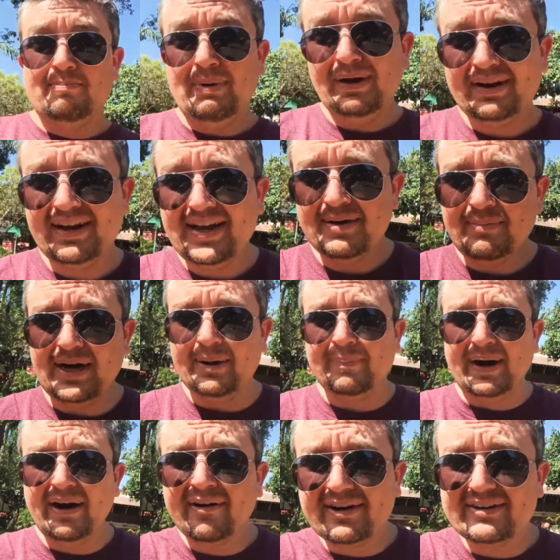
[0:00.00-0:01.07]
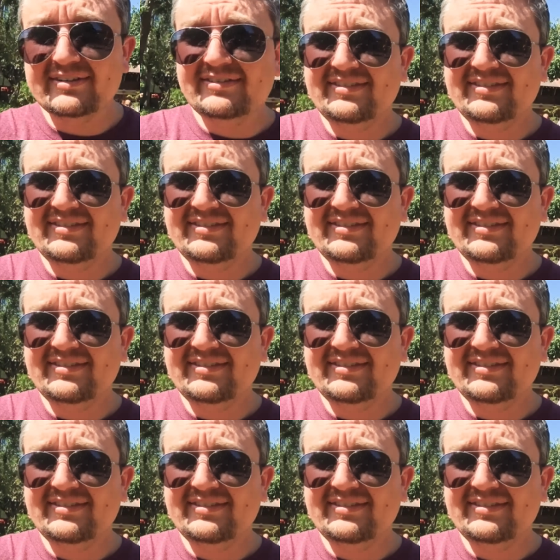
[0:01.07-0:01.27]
I got hit by a parrot.